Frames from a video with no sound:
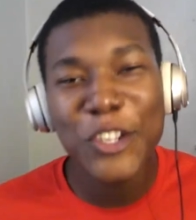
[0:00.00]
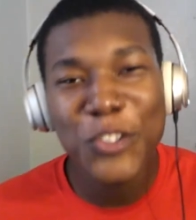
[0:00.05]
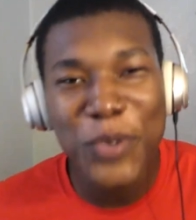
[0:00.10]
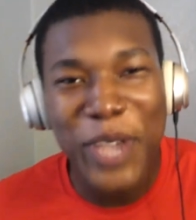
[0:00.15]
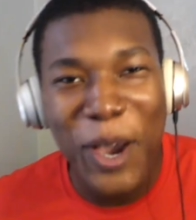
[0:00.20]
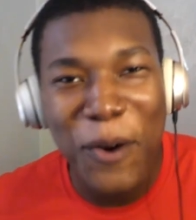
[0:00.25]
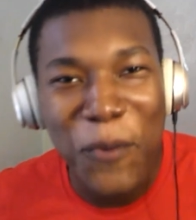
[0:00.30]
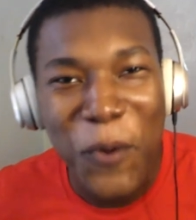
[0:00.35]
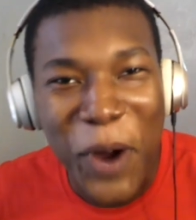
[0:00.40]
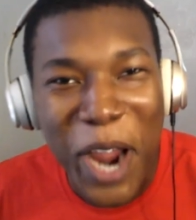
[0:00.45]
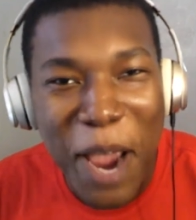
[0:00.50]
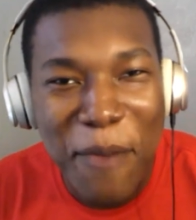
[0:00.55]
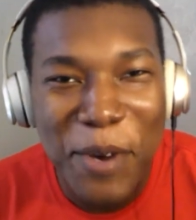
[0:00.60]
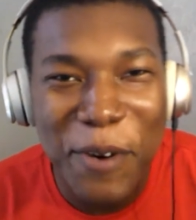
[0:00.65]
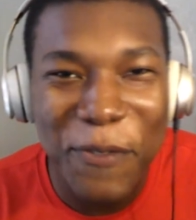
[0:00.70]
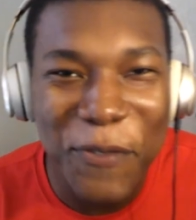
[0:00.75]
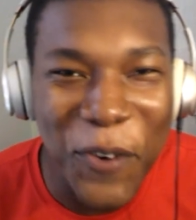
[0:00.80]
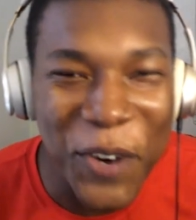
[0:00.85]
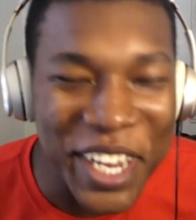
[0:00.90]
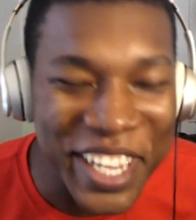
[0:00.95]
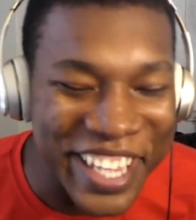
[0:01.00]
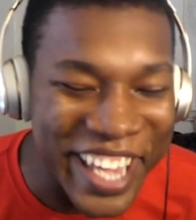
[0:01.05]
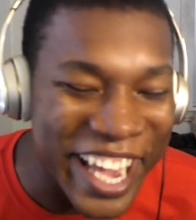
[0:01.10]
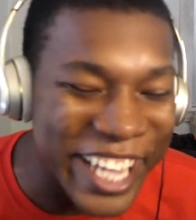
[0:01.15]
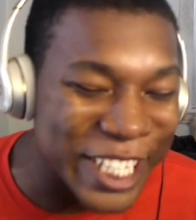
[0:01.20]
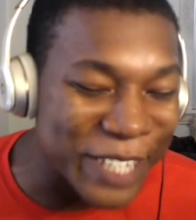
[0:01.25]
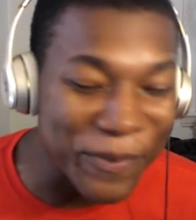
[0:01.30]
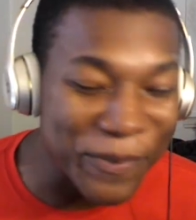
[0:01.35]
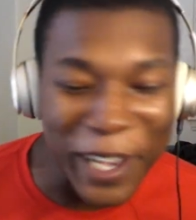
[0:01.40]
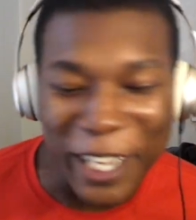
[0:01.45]
we got Warhammer 40k
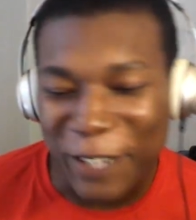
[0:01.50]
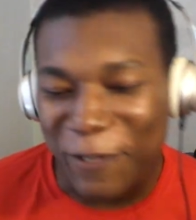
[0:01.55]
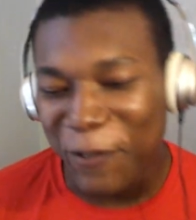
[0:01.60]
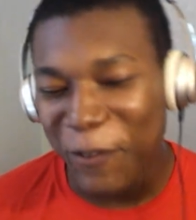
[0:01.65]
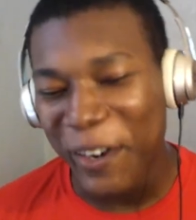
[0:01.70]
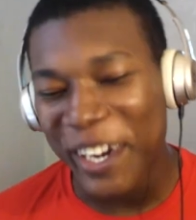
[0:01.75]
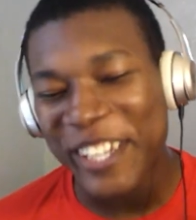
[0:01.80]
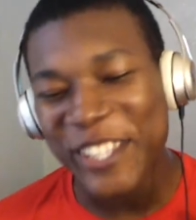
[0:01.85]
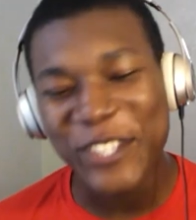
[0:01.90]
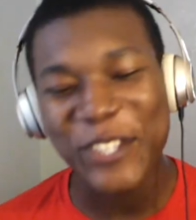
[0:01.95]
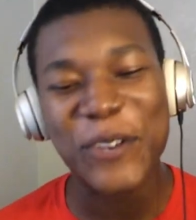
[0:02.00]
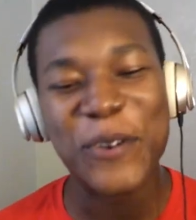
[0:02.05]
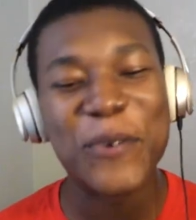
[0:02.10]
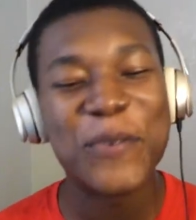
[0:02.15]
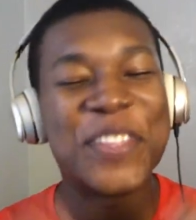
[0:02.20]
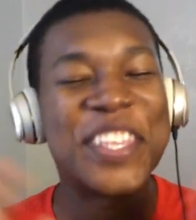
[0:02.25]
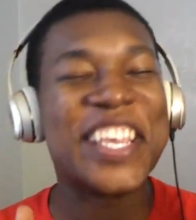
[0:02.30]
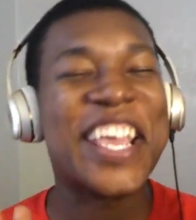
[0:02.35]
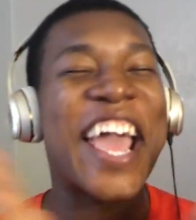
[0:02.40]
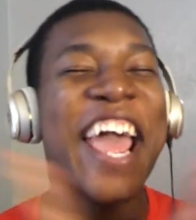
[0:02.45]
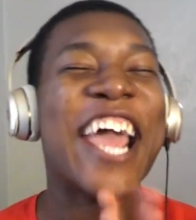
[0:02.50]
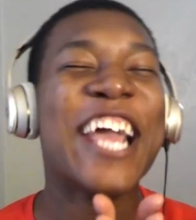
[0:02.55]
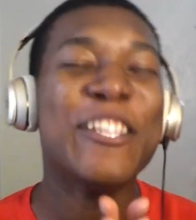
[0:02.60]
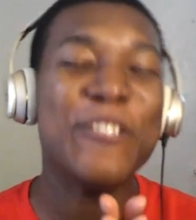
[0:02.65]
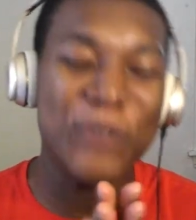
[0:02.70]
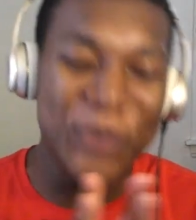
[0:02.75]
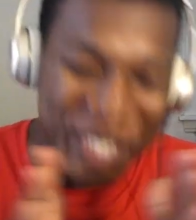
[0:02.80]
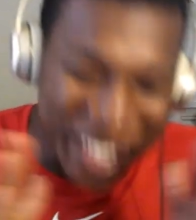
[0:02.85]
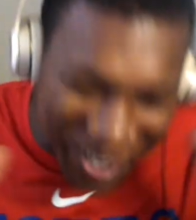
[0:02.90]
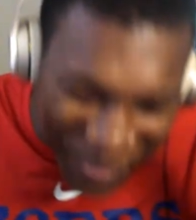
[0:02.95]
Space Marine 2, the
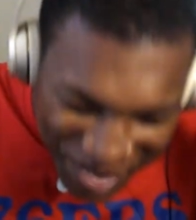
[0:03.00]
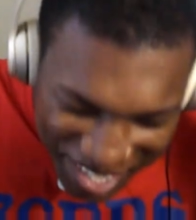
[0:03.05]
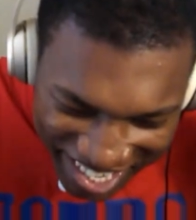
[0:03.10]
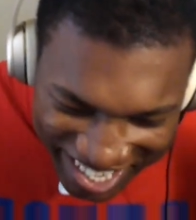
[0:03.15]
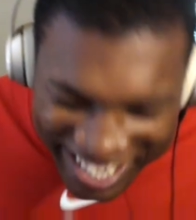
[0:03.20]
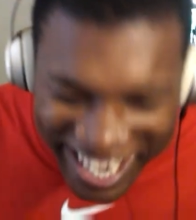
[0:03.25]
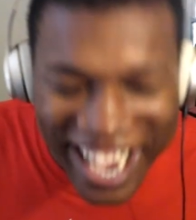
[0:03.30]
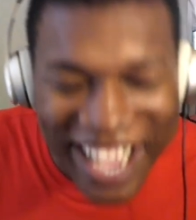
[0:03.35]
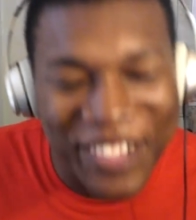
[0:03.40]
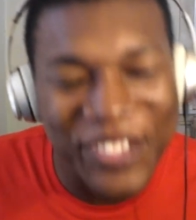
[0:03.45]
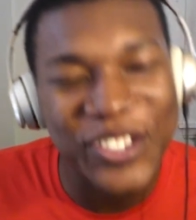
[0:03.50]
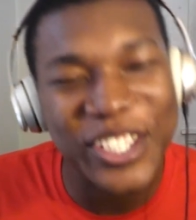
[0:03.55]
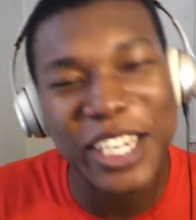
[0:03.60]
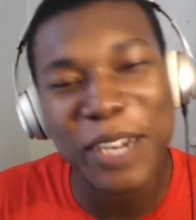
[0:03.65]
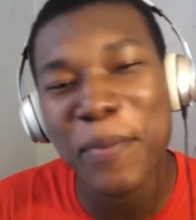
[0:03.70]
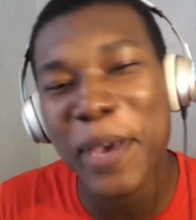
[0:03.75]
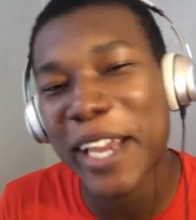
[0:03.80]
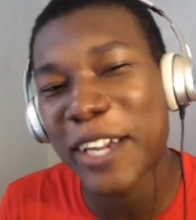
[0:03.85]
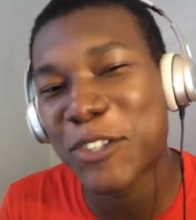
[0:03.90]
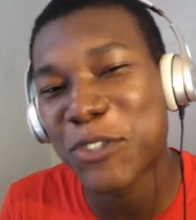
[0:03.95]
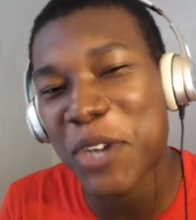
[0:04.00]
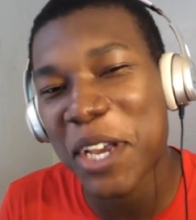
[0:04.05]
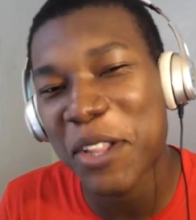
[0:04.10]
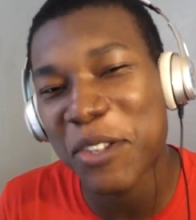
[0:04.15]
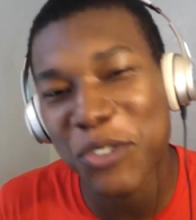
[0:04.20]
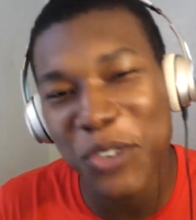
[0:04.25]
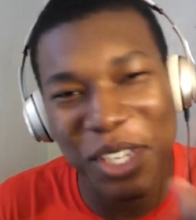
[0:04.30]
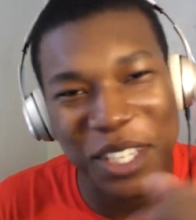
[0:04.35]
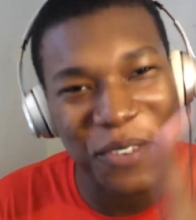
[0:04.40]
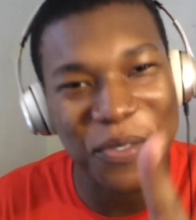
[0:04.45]
Angels of Death cinematic trailer. Let's
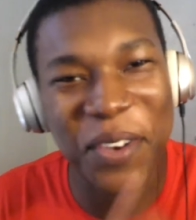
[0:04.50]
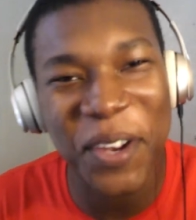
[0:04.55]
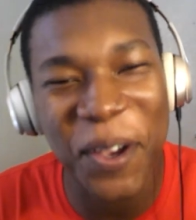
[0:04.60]
go to the video.